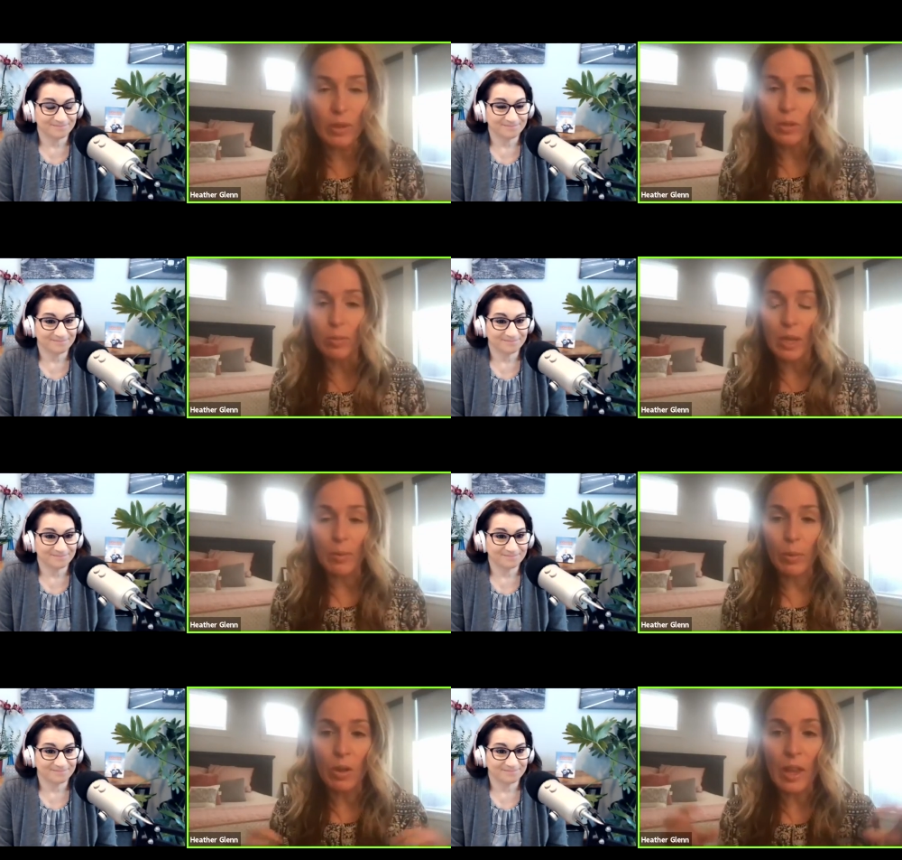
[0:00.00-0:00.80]
Speaker 1: those
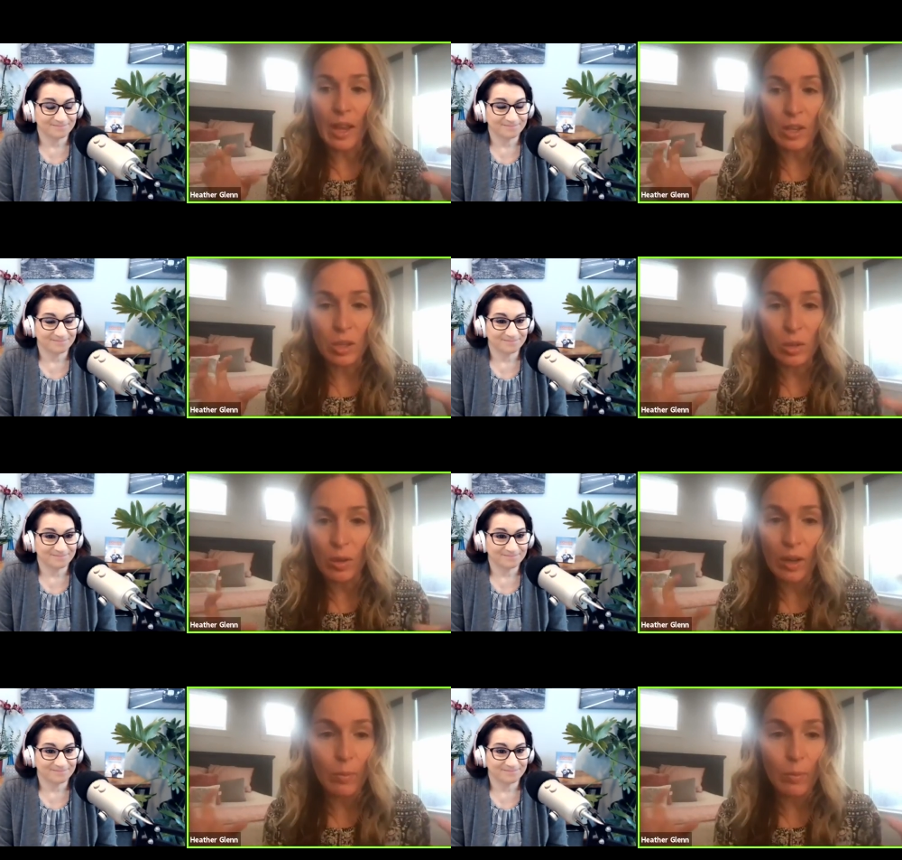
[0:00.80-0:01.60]
people and you
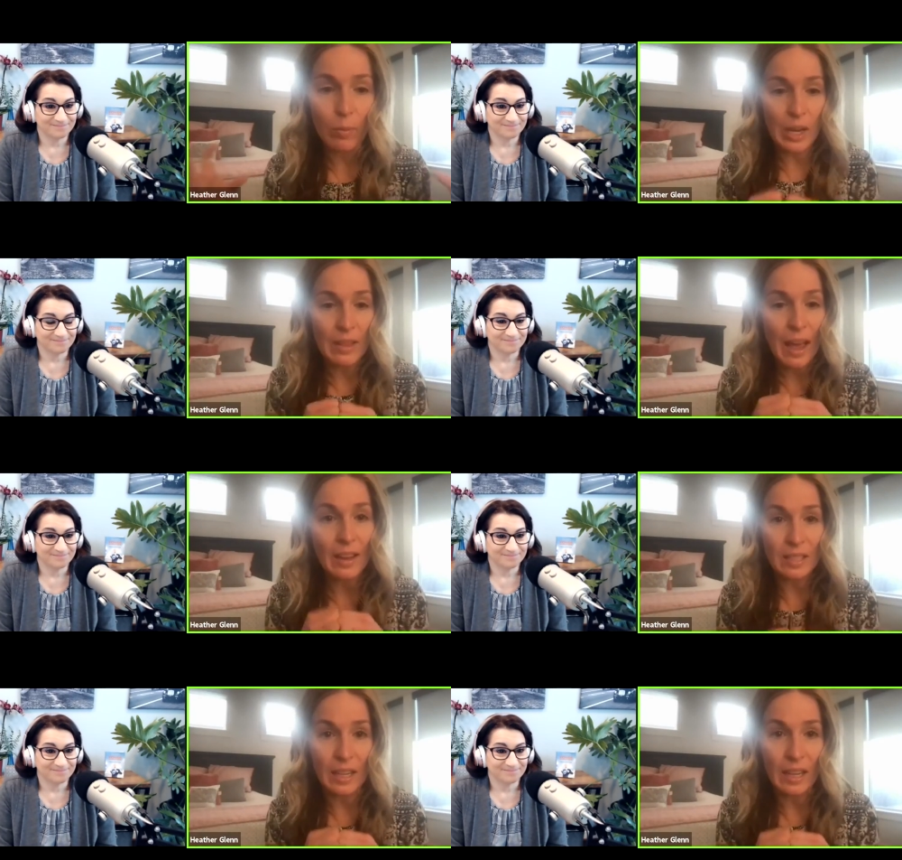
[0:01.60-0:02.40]
can bring
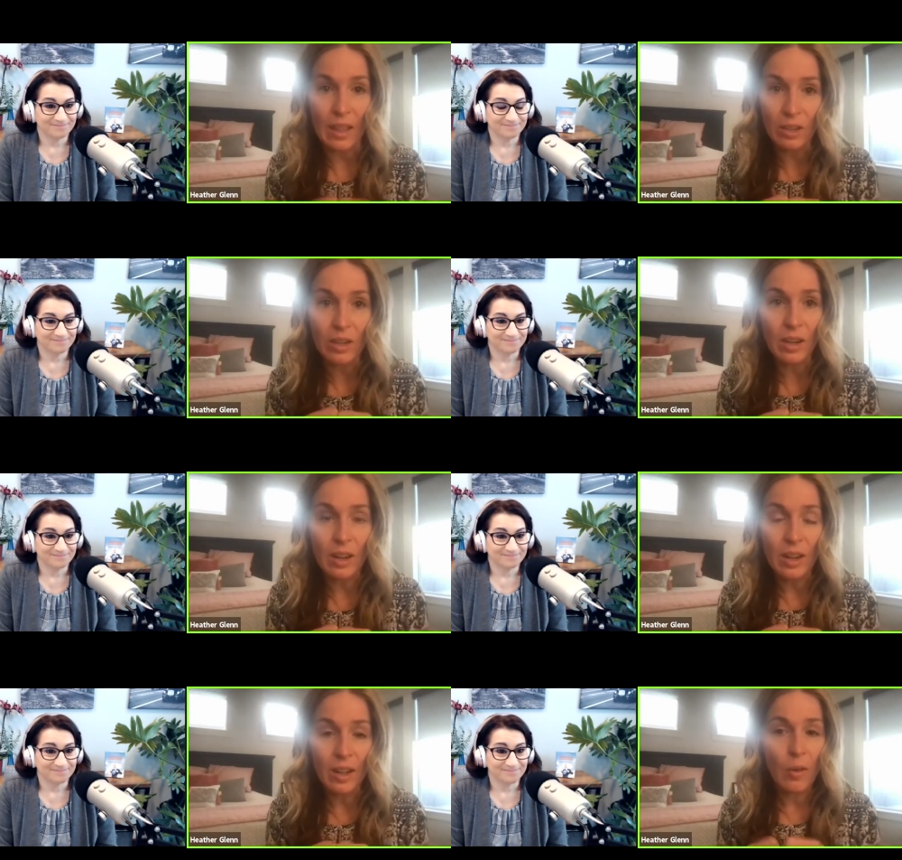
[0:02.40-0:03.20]
that together,
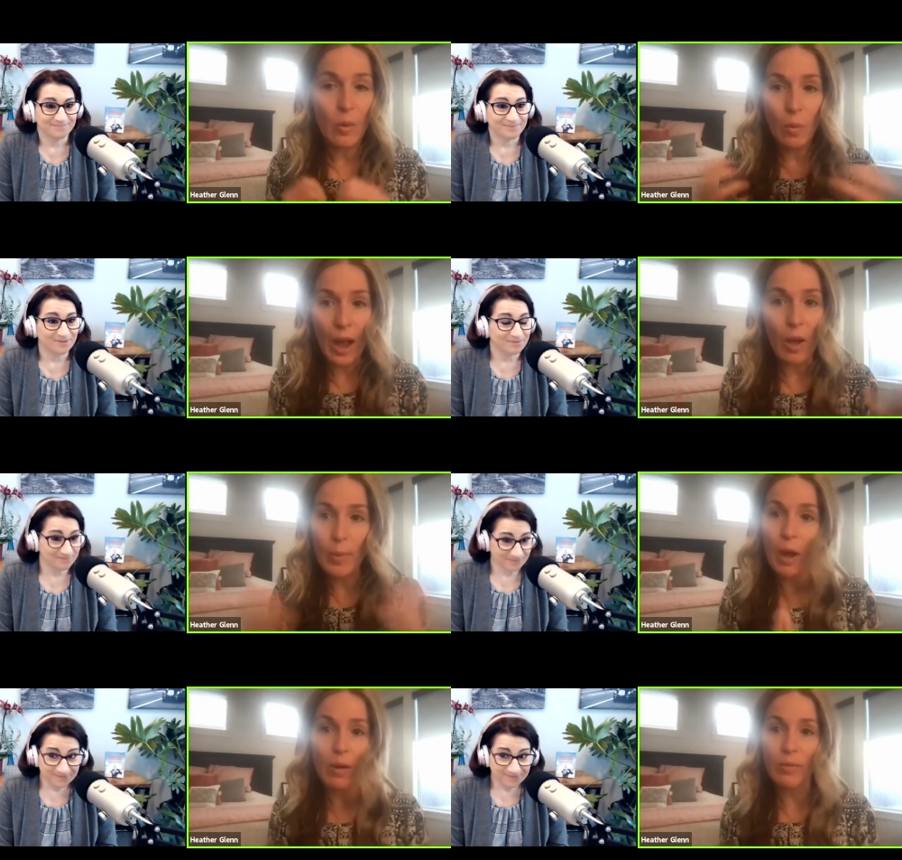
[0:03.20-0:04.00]
how
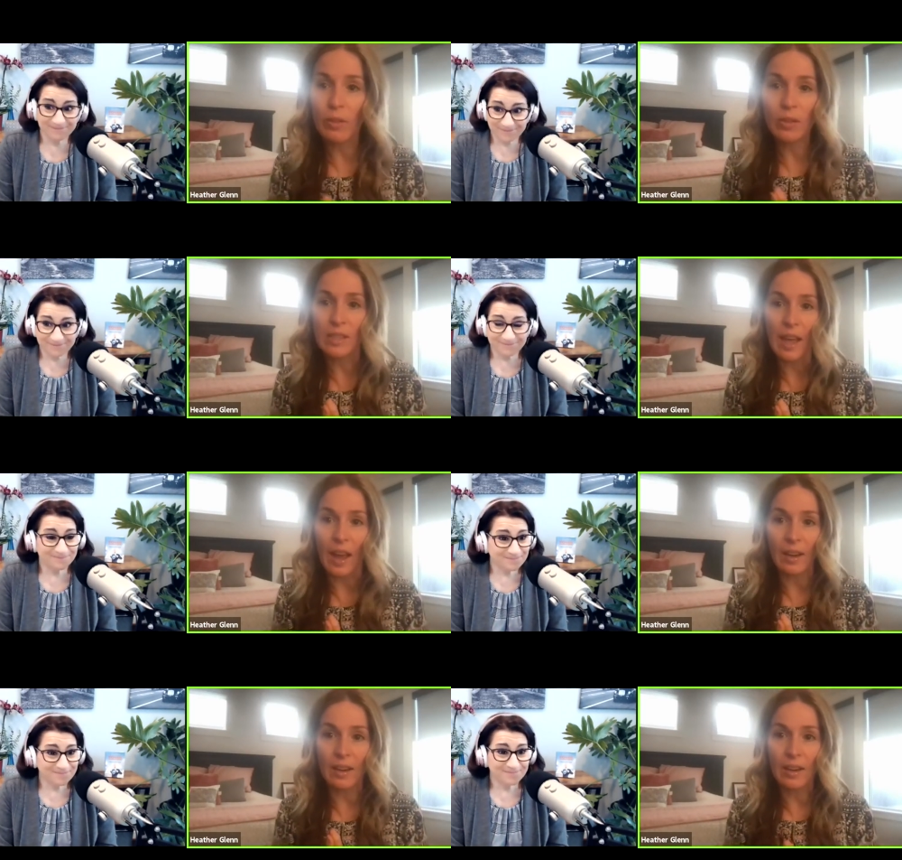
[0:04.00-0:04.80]
powerful is
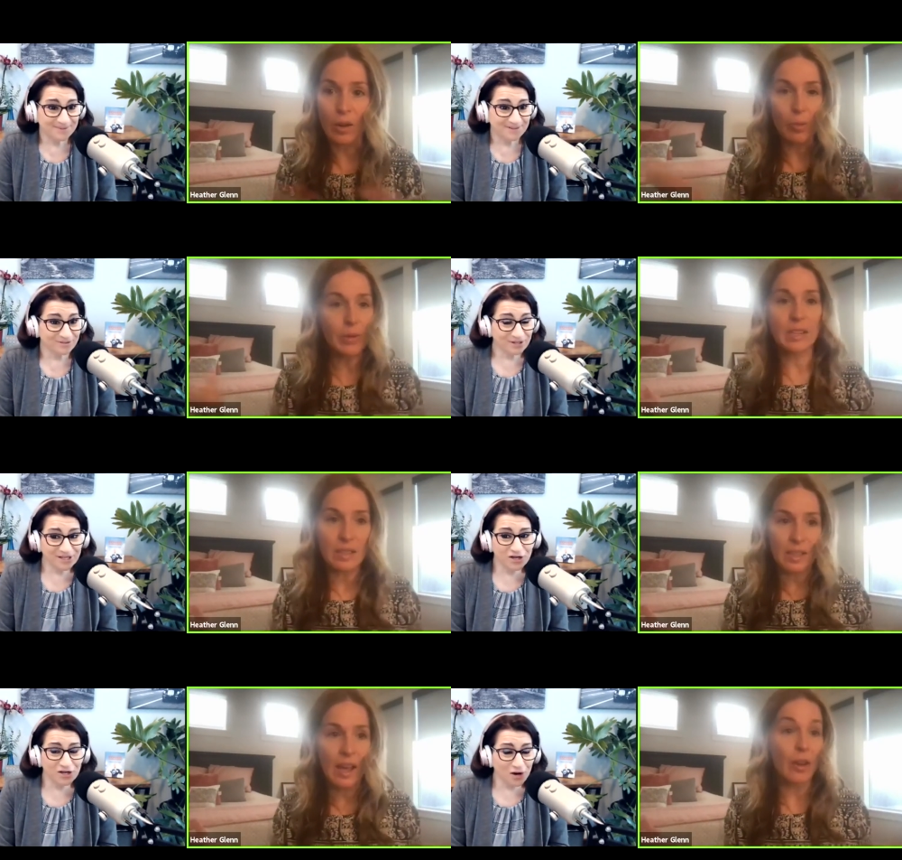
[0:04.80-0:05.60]
that?
Speaker 2: Nobody does
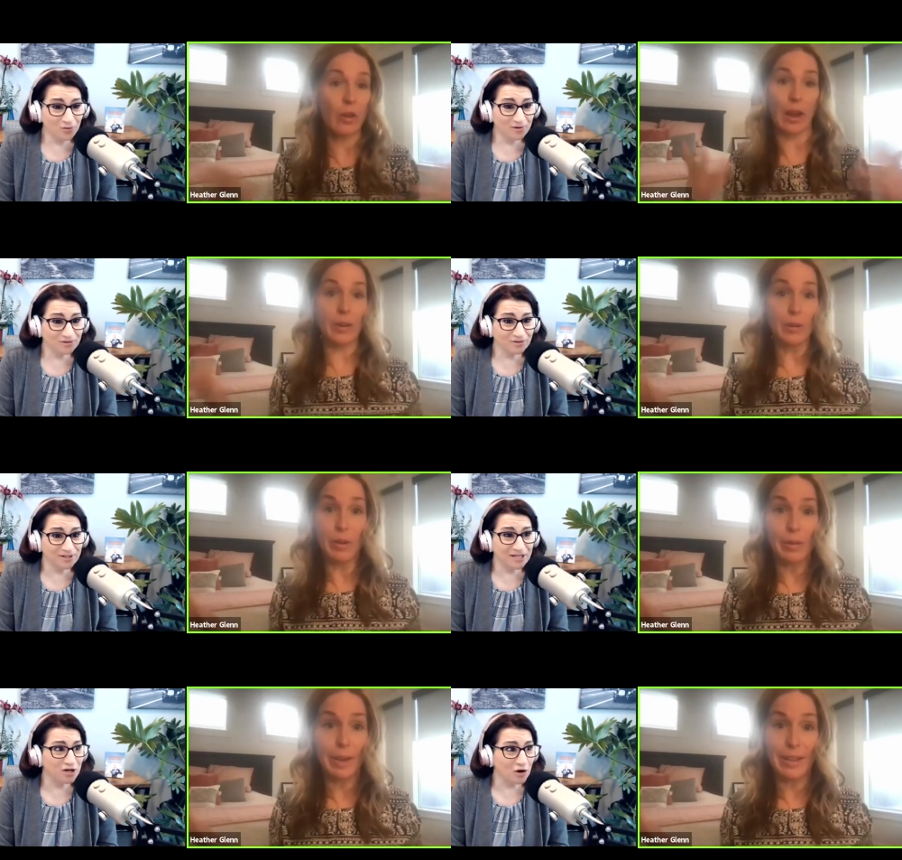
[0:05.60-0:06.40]
that. Or I don't
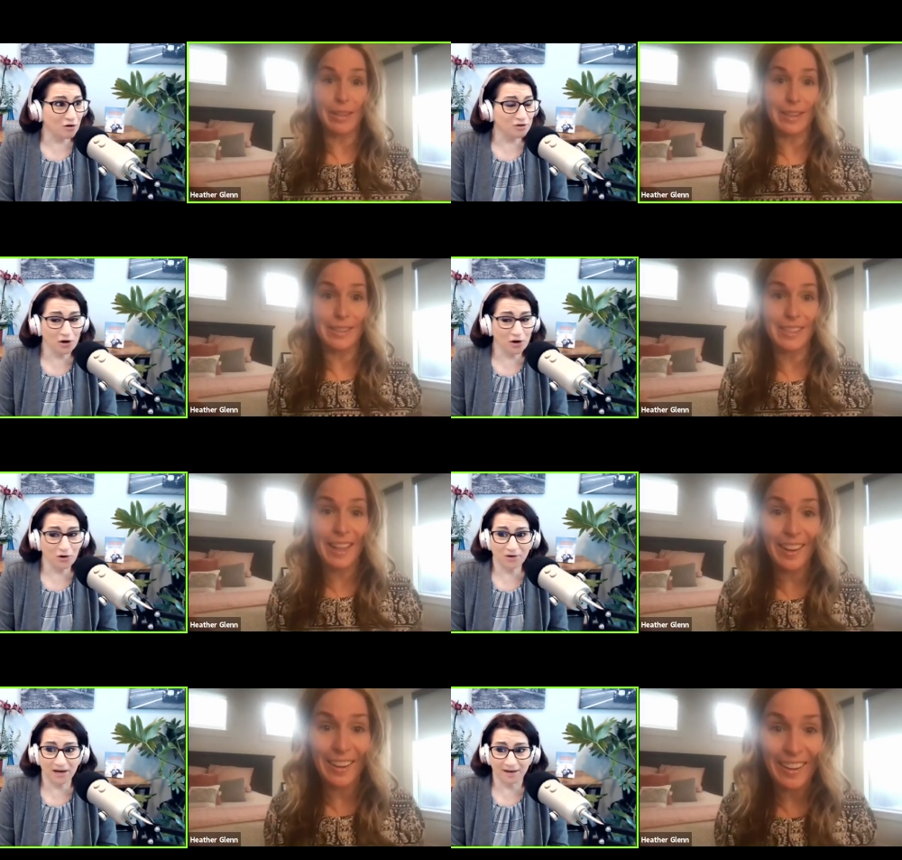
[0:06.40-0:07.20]
know anybody that does
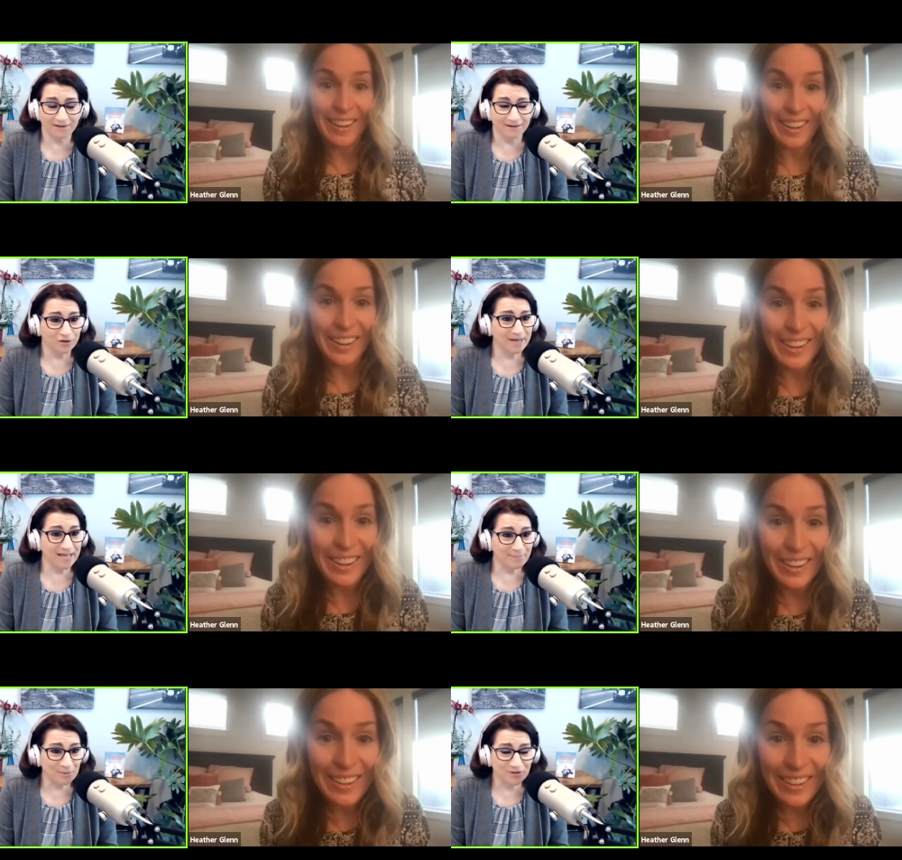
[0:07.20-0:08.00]
that. Who came up
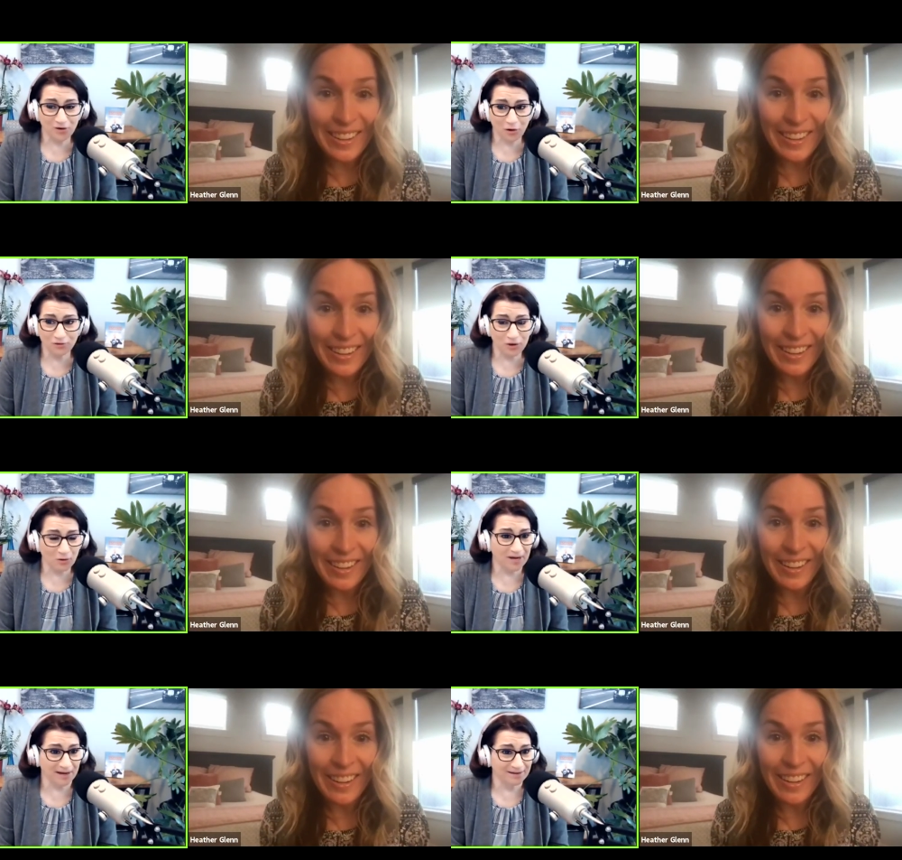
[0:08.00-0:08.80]
with goat yoga?
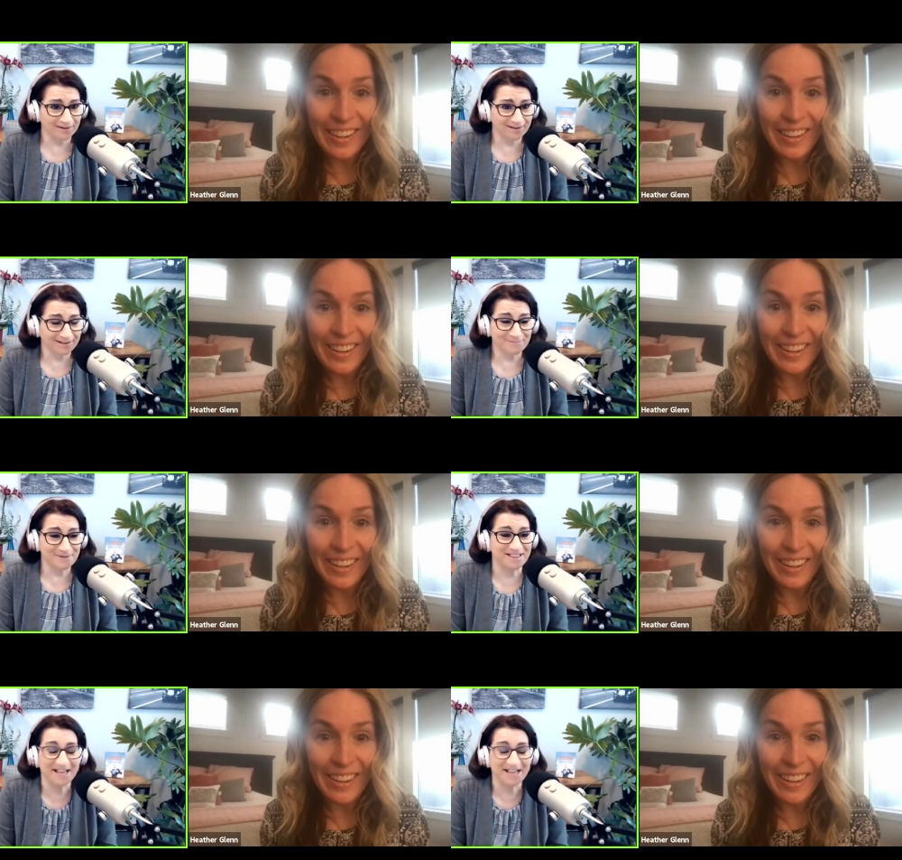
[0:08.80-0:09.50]
I mean,